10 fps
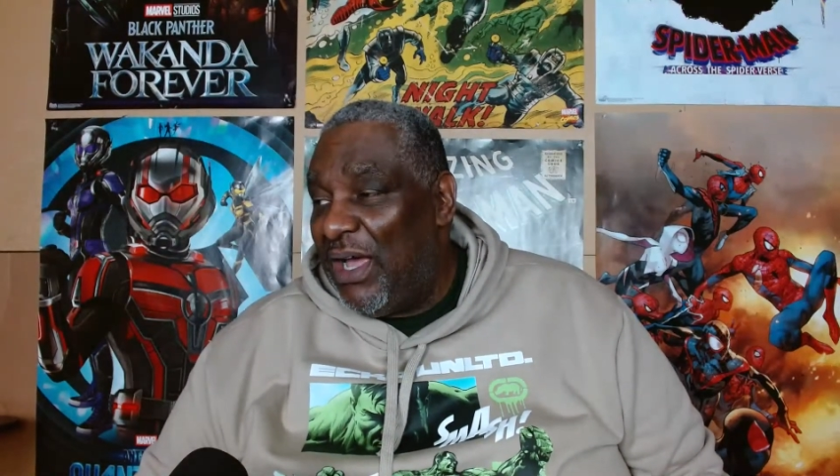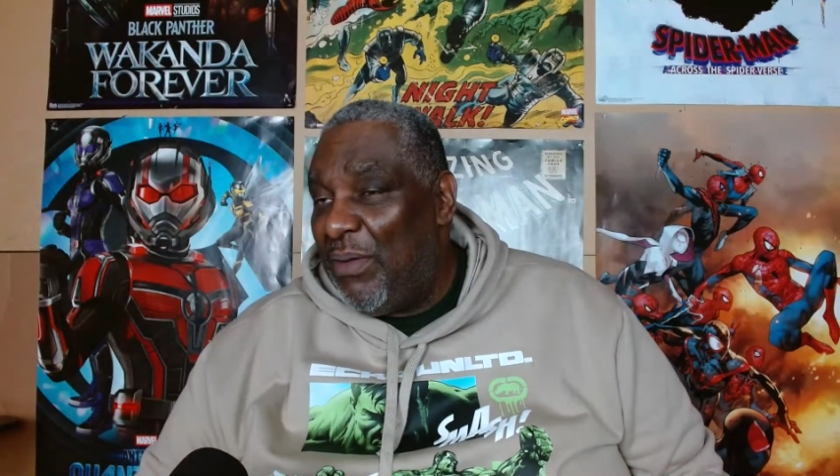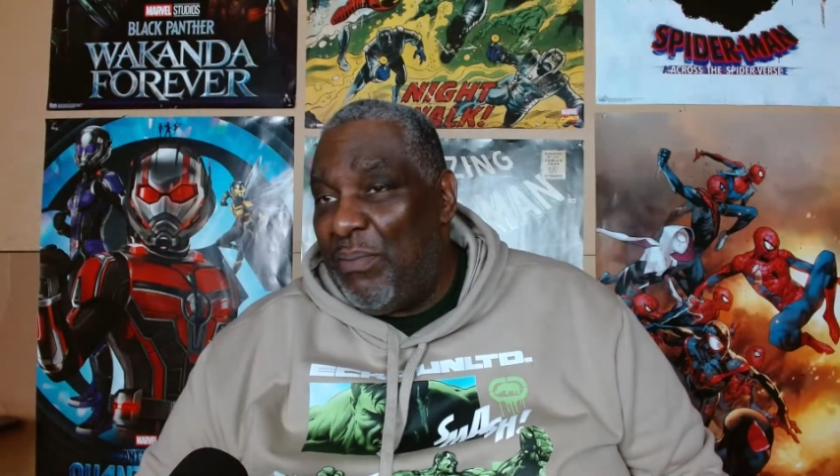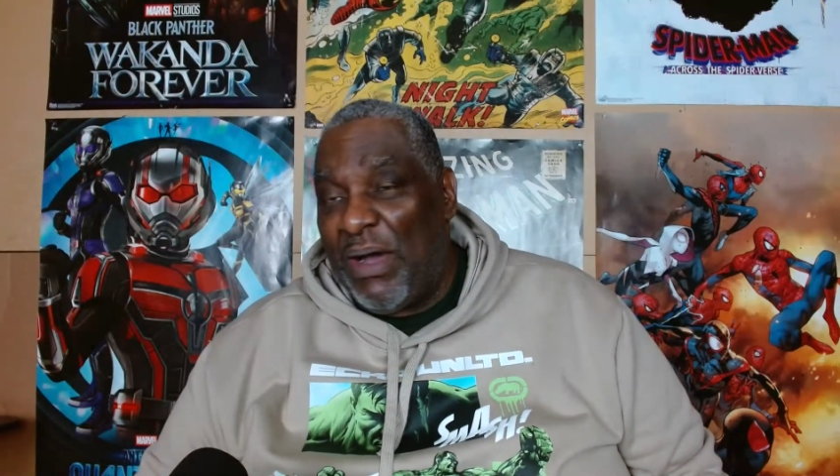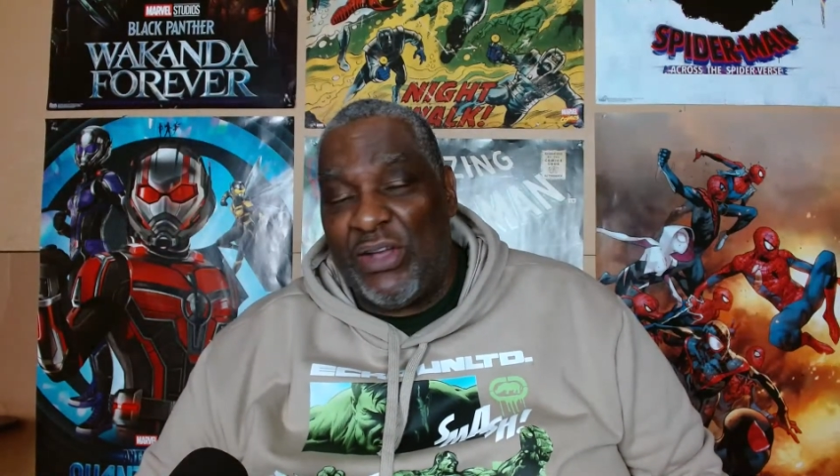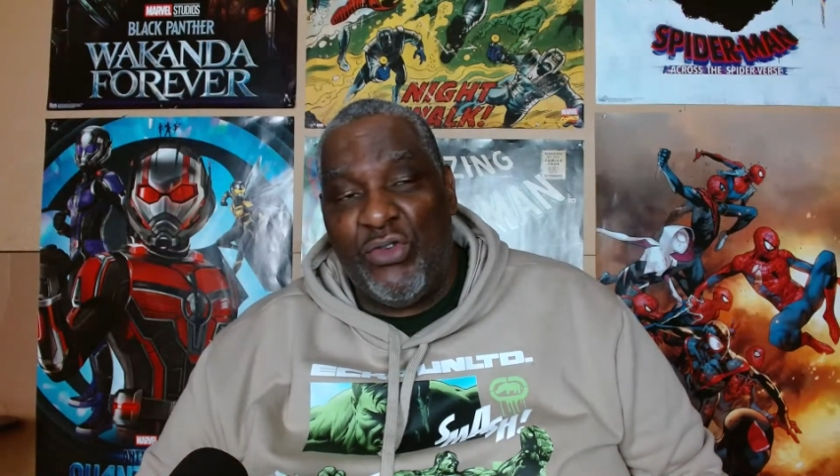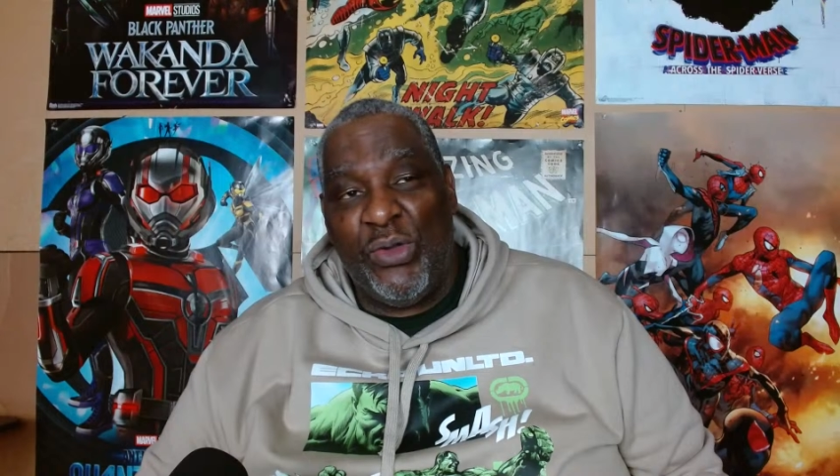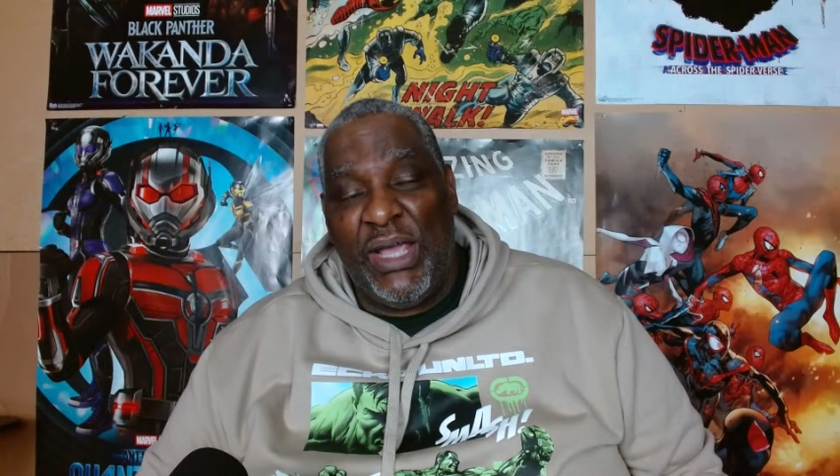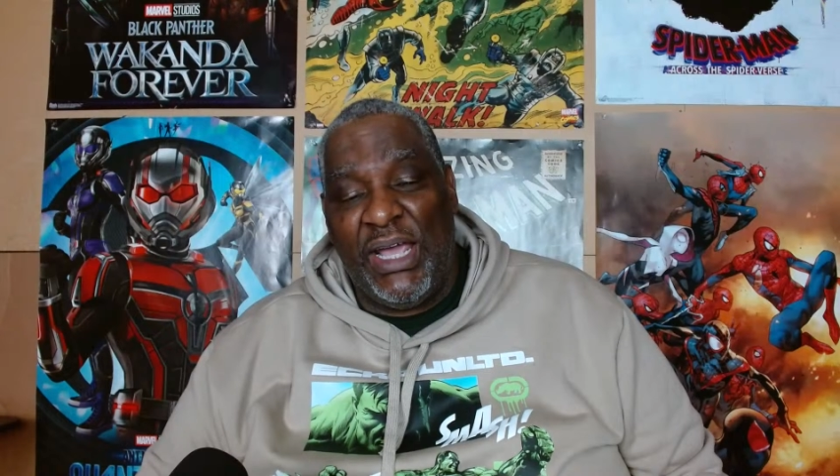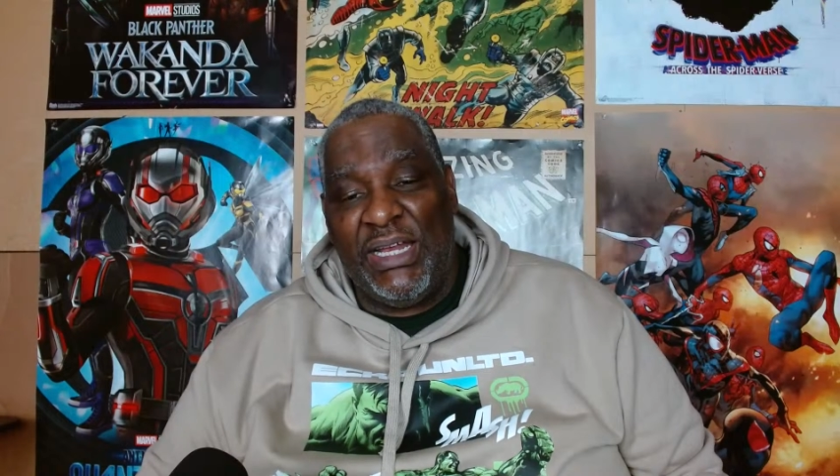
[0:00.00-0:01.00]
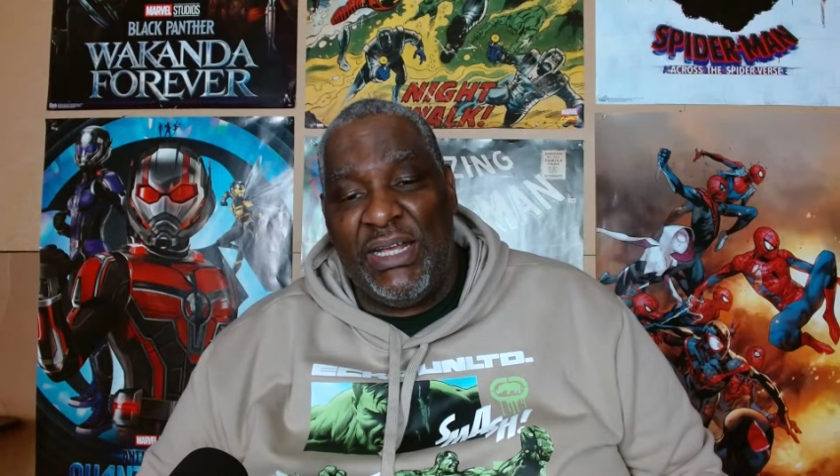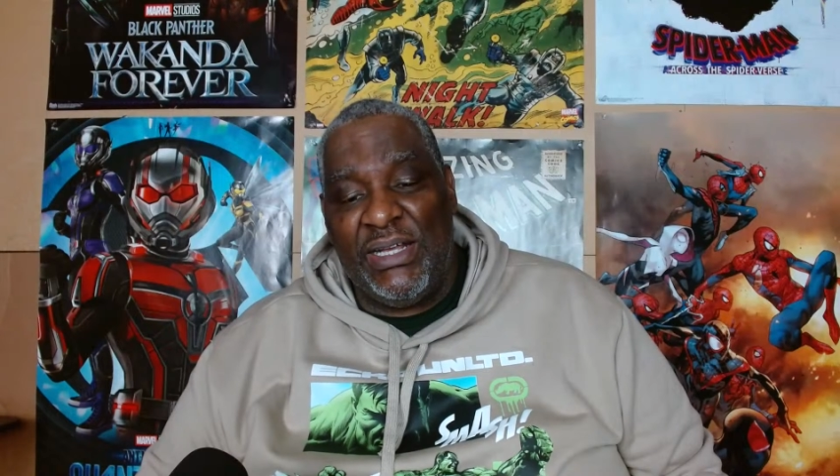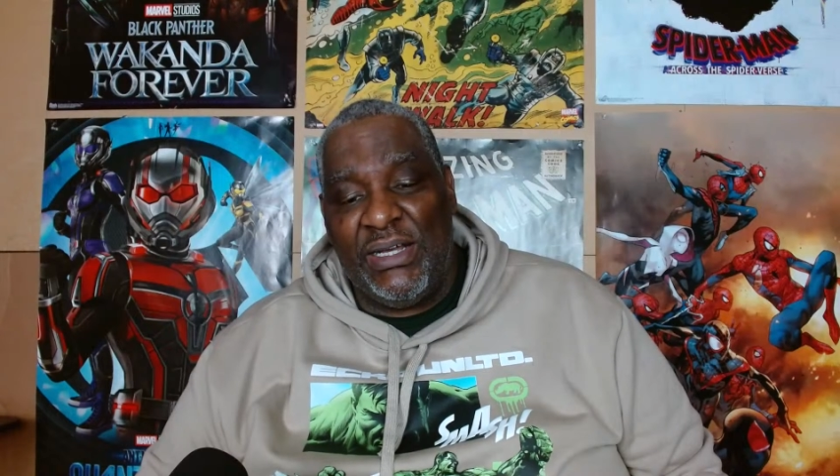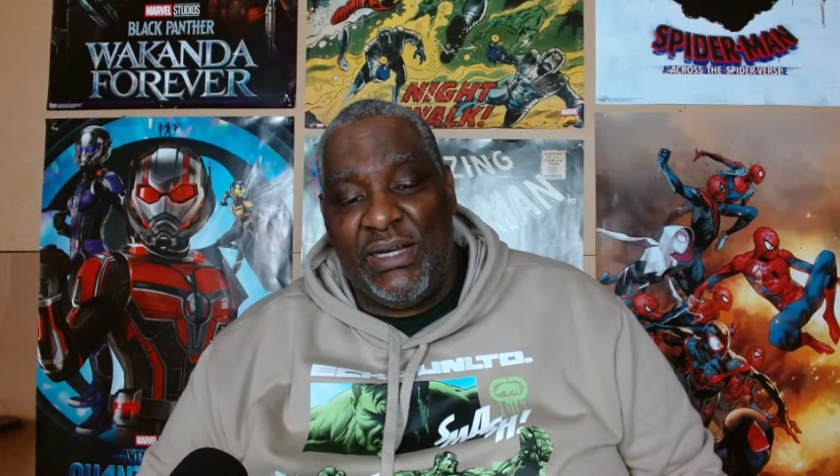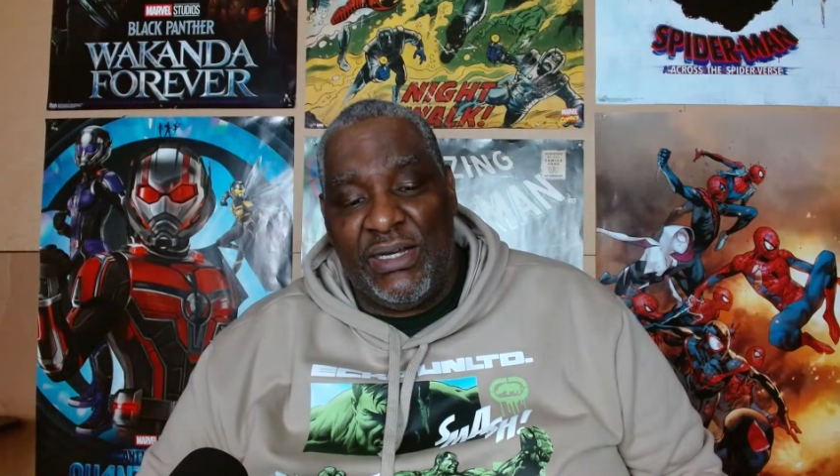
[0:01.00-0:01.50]
by
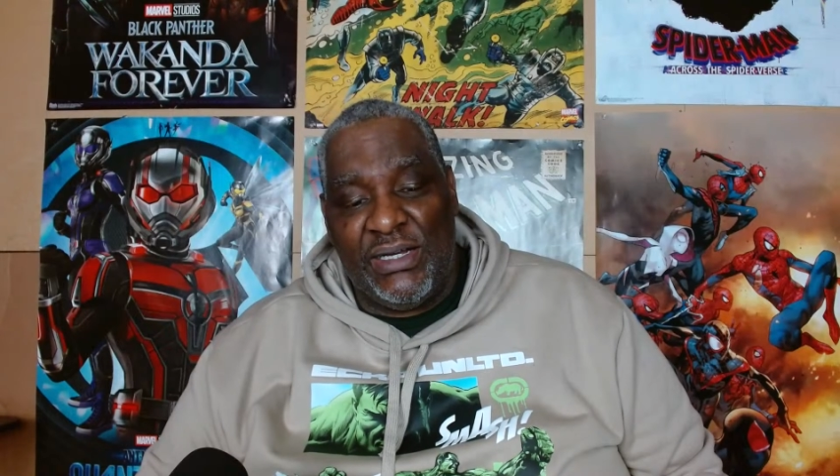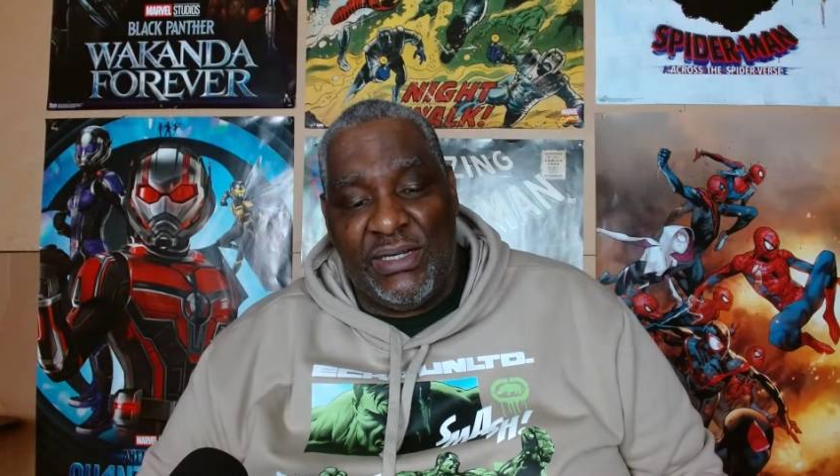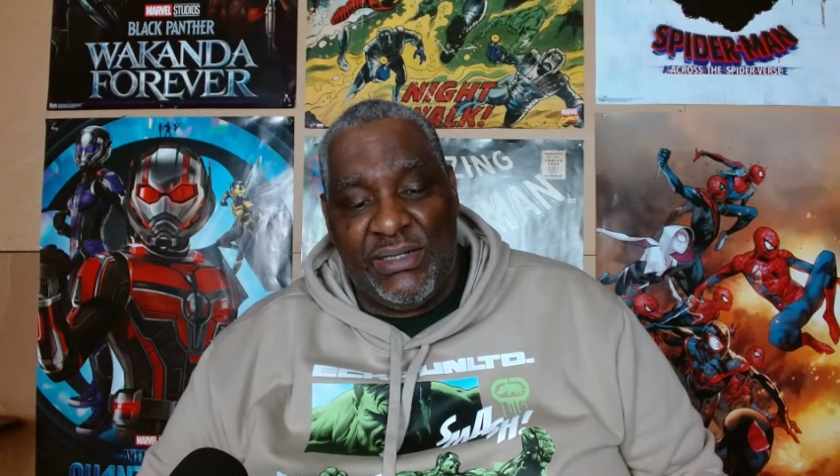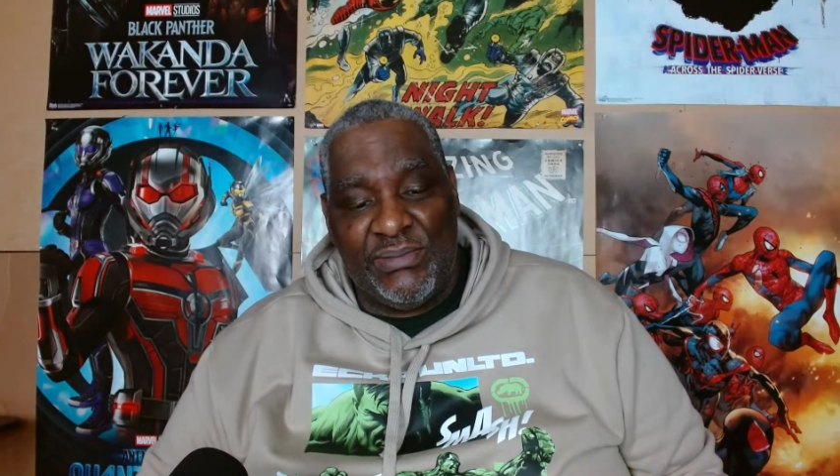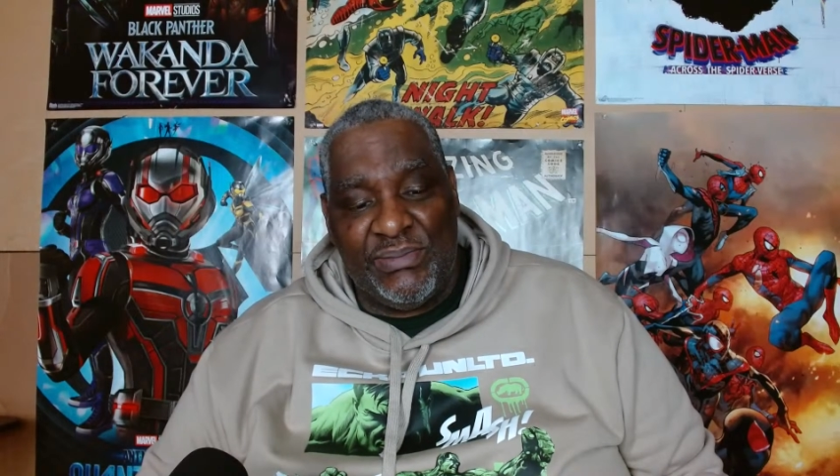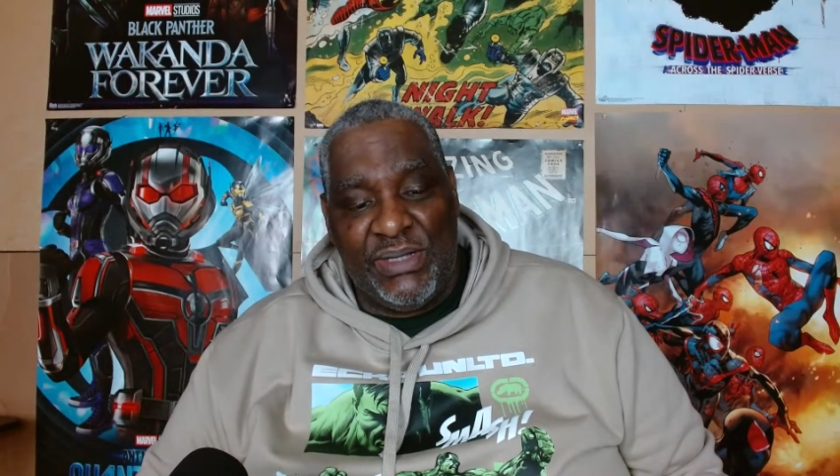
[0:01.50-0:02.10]
creating a